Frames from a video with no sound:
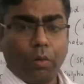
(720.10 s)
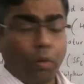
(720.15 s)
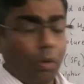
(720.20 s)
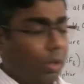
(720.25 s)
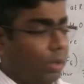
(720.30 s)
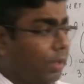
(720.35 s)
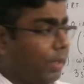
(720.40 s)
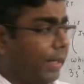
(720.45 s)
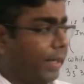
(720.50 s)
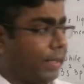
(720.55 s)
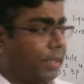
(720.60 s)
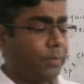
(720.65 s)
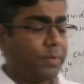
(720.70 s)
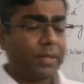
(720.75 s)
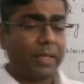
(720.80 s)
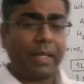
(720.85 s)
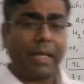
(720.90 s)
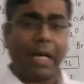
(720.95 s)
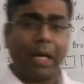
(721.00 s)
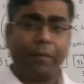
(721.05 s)
All the
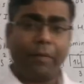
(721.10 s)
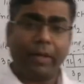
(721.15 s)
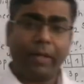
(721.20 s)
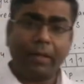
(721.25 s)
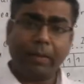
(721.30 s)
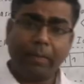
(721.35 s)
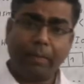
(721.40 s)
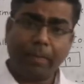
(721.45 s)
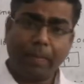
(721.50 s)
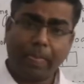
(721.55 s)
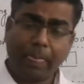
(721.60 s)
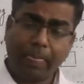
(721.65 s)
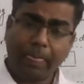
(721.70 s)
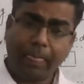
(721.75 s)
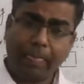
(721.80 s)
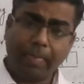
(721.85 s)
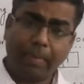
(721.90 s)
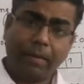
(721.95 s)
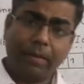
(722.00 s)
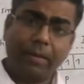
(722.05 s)
atoms are
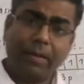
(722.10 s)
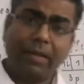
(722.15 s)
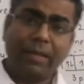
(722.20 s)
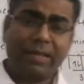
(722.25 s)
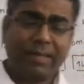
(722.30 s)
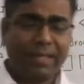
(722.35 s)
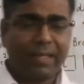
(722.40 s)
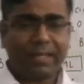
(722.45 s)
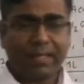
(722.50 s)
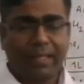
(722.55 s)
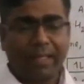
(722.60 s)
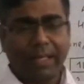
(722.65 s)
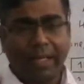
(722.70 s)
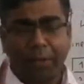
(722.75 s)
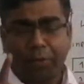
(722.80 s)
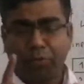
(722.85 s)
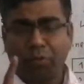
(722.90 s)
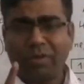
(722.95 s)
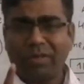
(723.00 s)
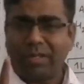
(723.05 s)
having 6
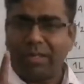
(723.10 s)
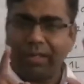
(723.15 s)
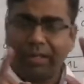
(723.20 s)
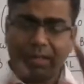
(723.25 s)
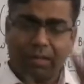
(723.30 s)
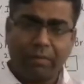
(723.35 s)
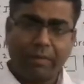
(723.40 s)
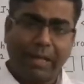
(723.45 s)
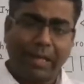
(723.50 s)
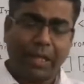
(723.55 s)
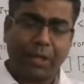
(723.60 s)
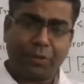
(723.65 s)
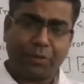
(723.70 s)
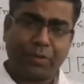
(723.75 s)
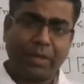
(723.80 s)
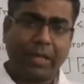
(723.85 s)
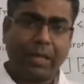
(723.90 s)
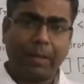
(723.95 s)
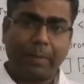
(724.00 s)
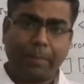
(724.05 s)
electrons in their
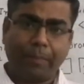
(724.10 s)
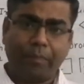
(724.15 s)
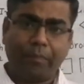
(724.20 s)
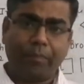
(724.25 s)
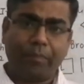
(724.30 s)
valence shell.